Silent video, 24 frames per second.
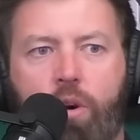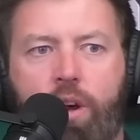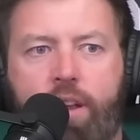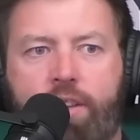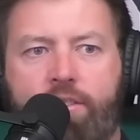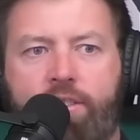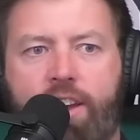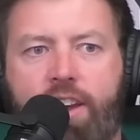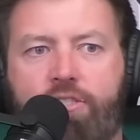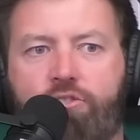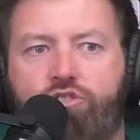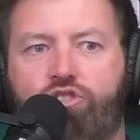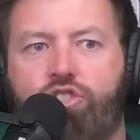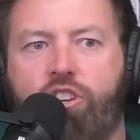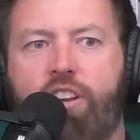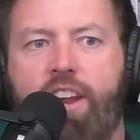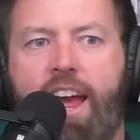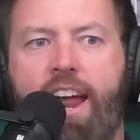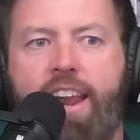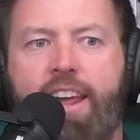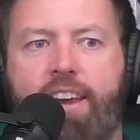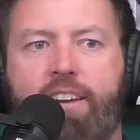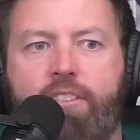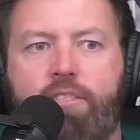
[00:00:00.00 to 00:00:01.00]
it says
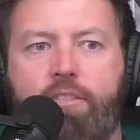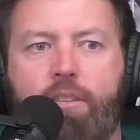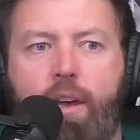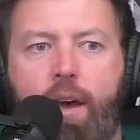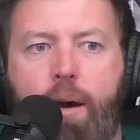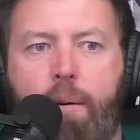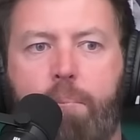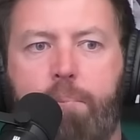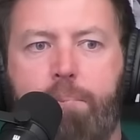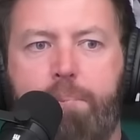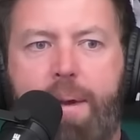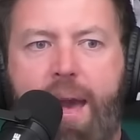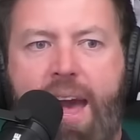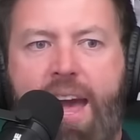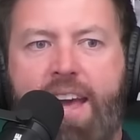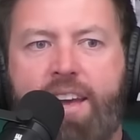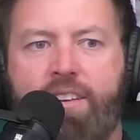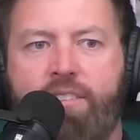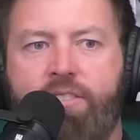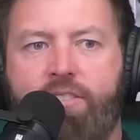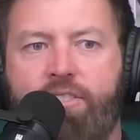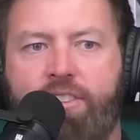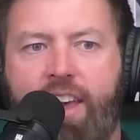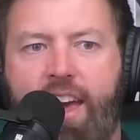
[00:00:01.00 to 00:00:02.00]
genetics may
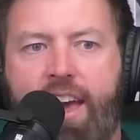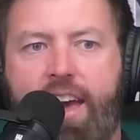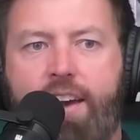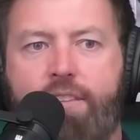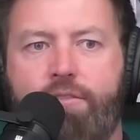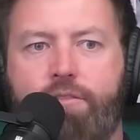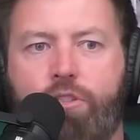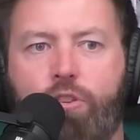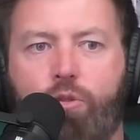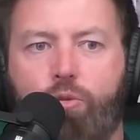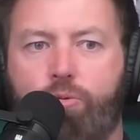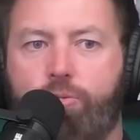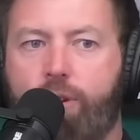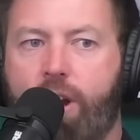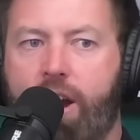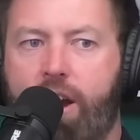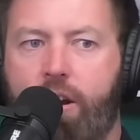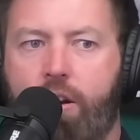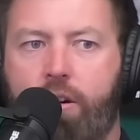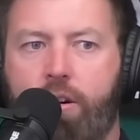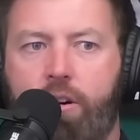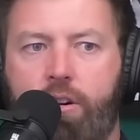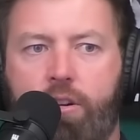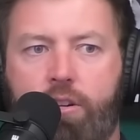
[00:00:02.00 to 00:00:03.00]
save the
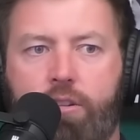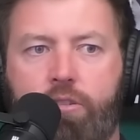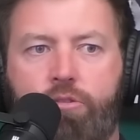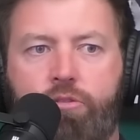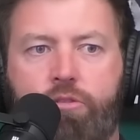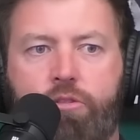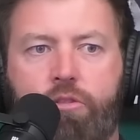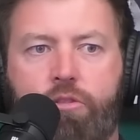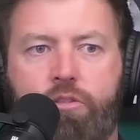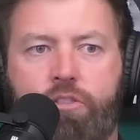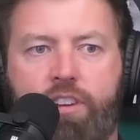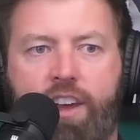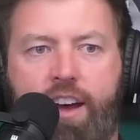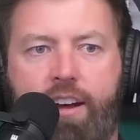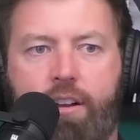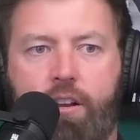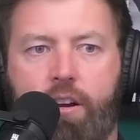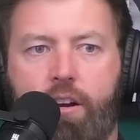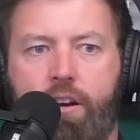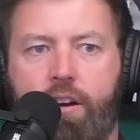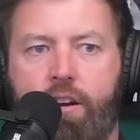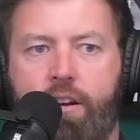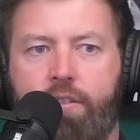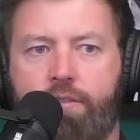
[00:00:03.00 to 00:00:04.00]
rare elusive
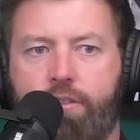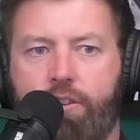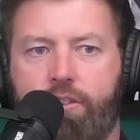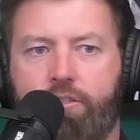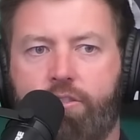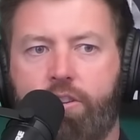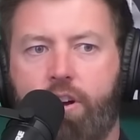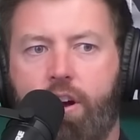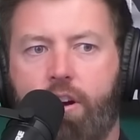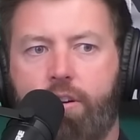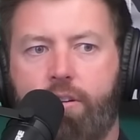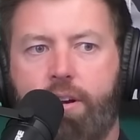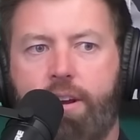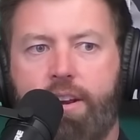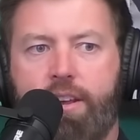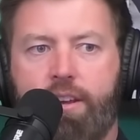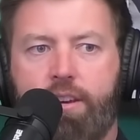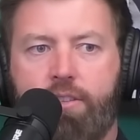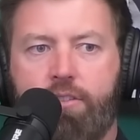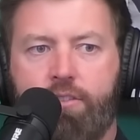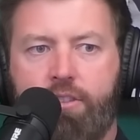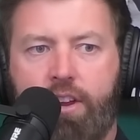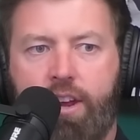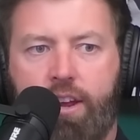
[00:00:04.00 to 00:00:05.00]
Saola if it's not already
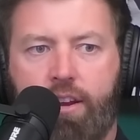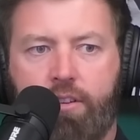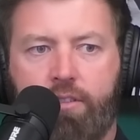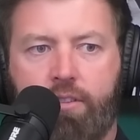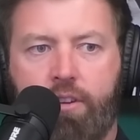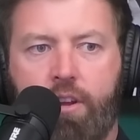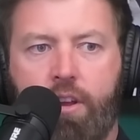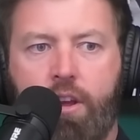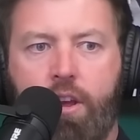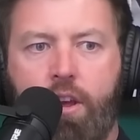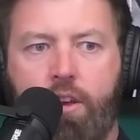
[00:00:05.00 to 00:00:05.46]
extinct.